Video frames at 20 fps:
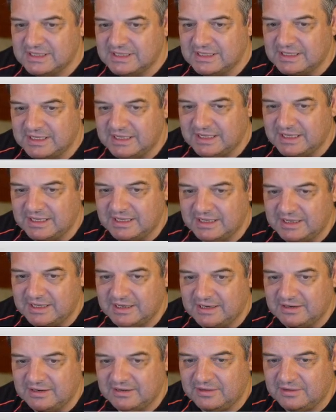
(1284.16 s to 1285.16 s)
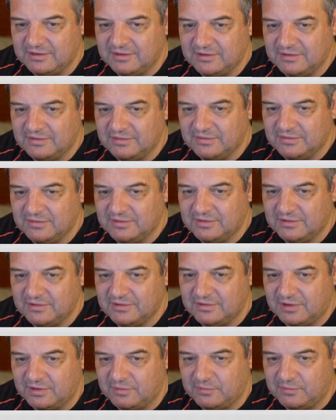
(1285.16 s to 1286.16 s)
And
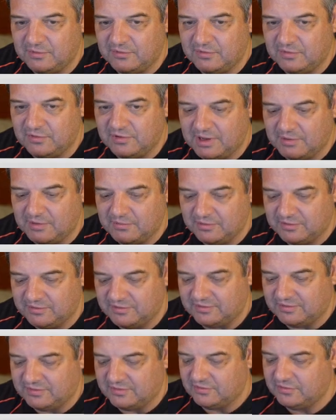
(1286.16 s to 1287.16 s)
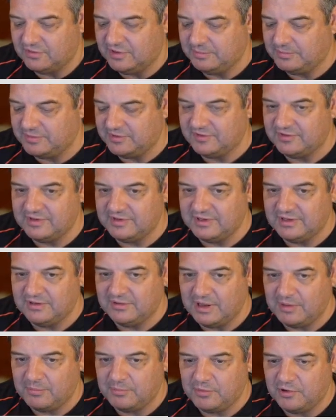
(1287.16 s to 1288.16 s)
so before that was 3%,
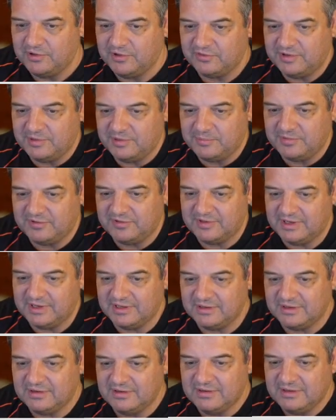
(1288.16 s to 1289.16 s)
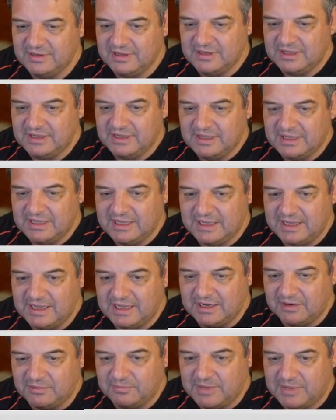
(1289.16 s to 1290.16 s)
0.3%,
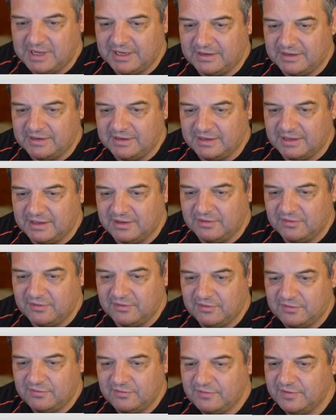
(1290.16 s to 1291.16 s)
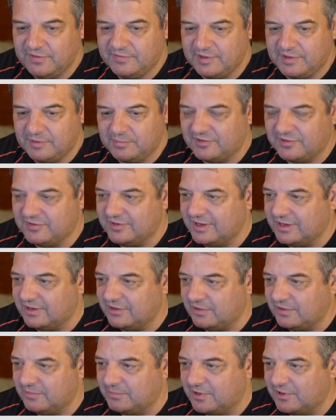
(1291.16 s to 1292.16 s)
and I'd make 50%
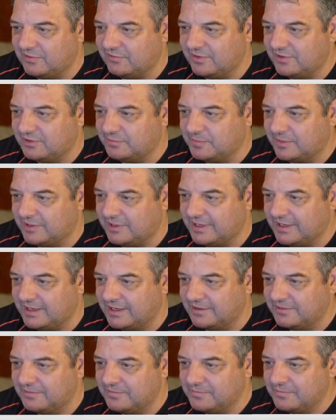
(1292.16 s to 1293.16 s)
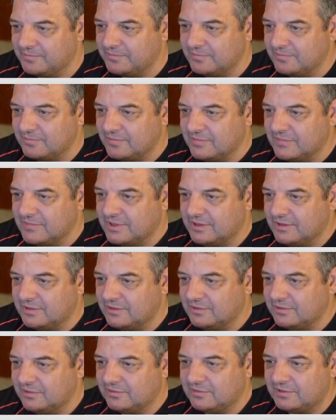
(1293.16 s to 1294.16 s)
on my investment there.
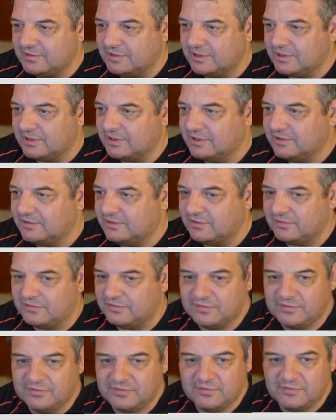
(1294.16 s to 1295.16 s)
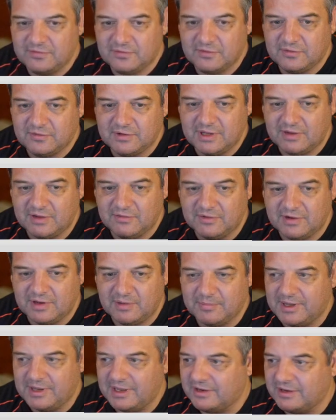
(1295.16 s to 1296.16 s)
Oh, sorry guys, I've covered up
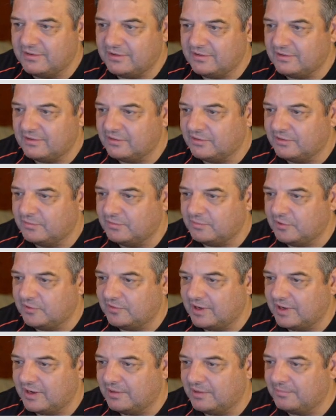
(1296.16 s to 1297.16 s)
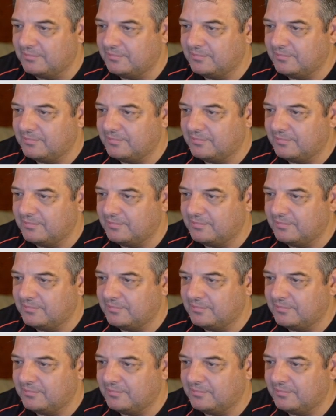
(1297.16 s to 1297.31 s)
that, so I'll just move that up.